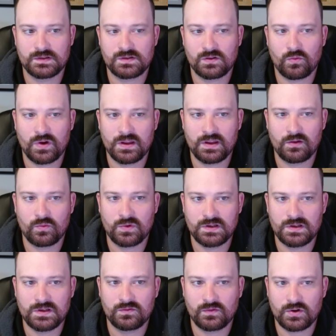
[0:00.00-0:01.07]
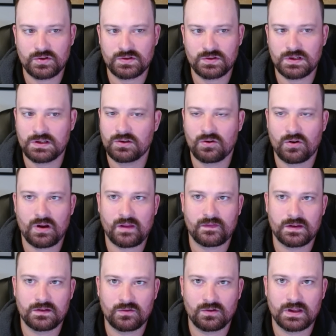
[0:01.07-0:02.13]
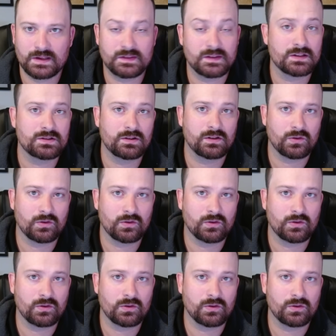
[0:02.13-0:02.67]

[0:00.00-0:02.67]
So the way that we do versioning, you don't have to do it like this.